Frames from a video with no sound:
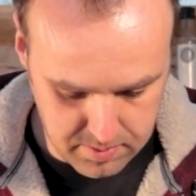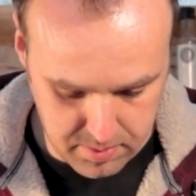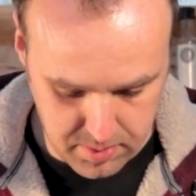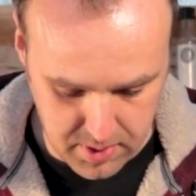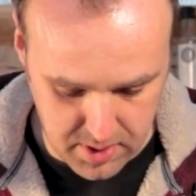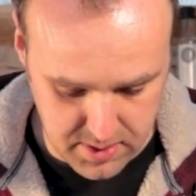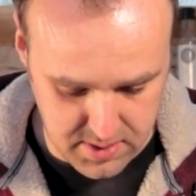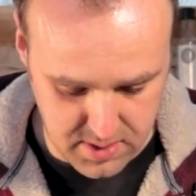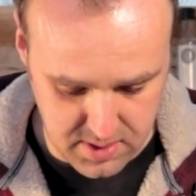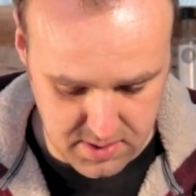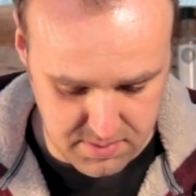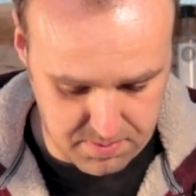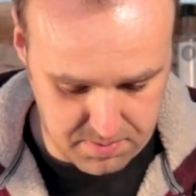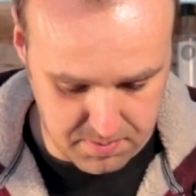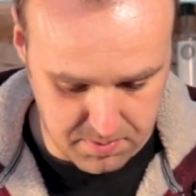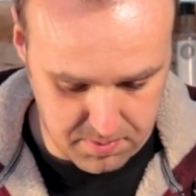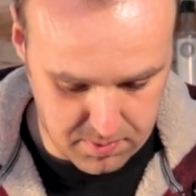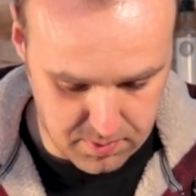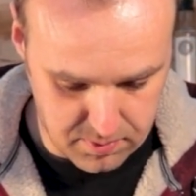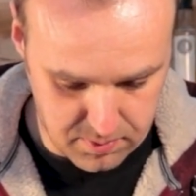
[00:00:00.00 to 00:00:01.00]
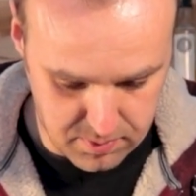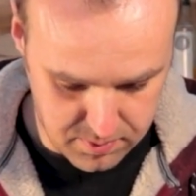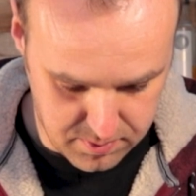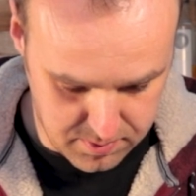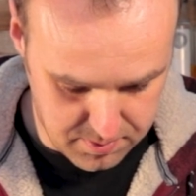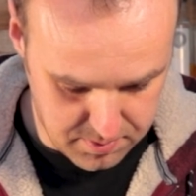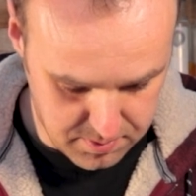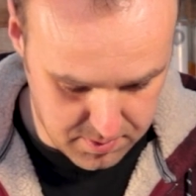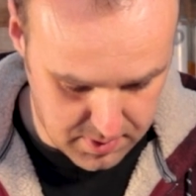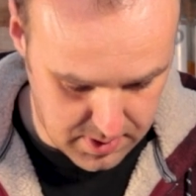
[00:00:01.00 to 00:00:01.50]
Plus this
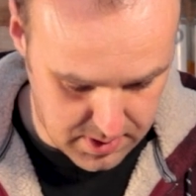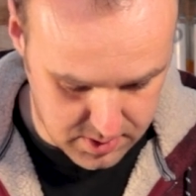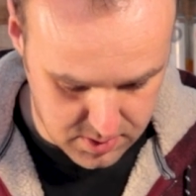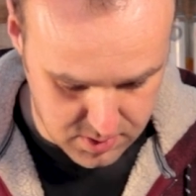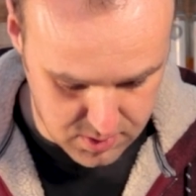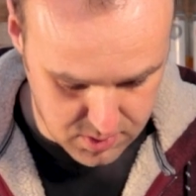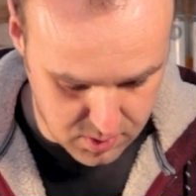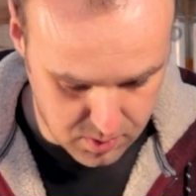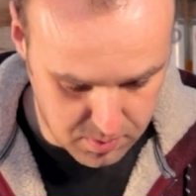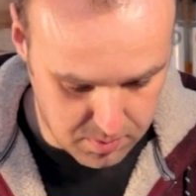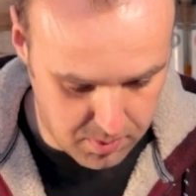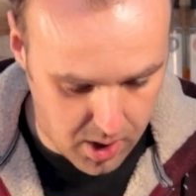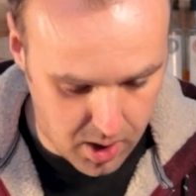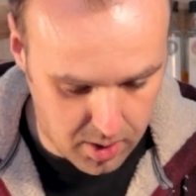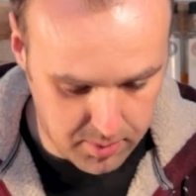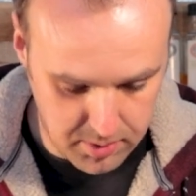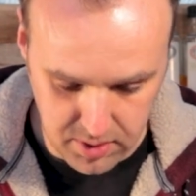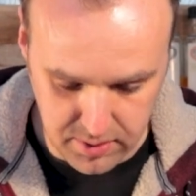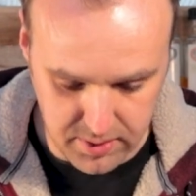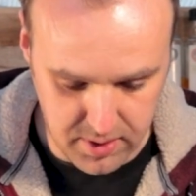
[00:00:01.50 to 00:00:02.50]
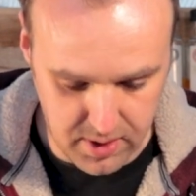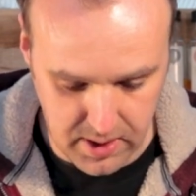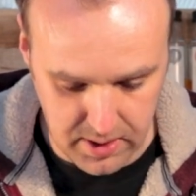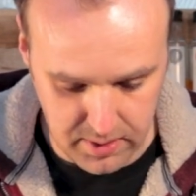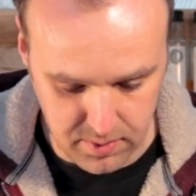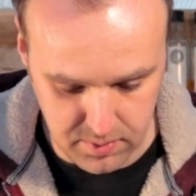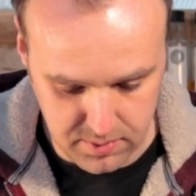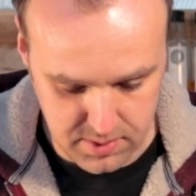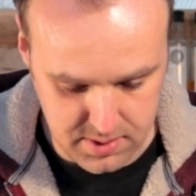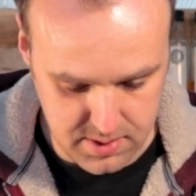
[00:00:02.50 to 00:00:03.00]
is so marbled that I
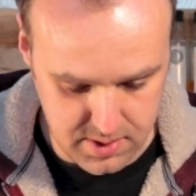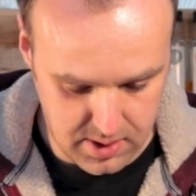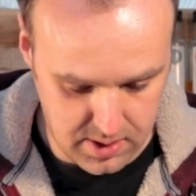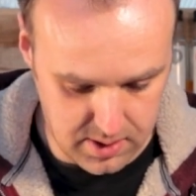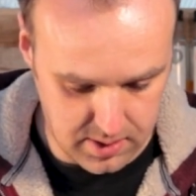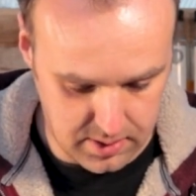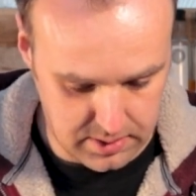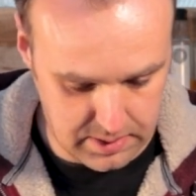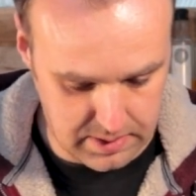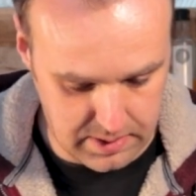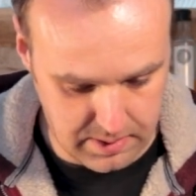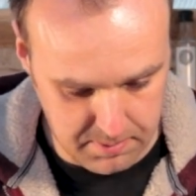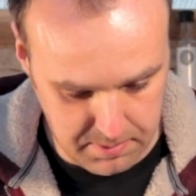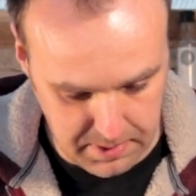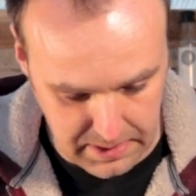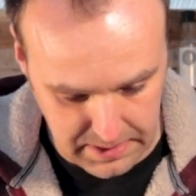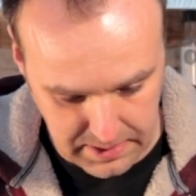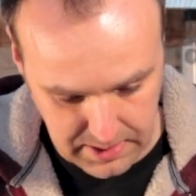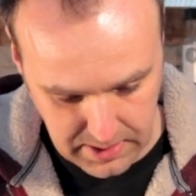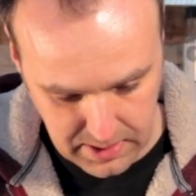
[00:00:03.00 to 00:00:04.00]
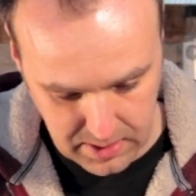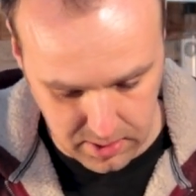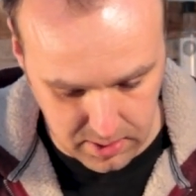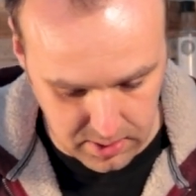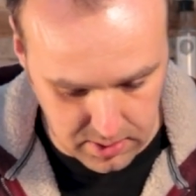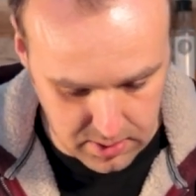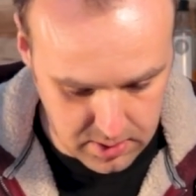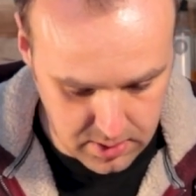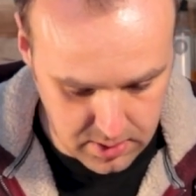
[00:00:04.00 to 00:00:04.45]
don't see it being needed.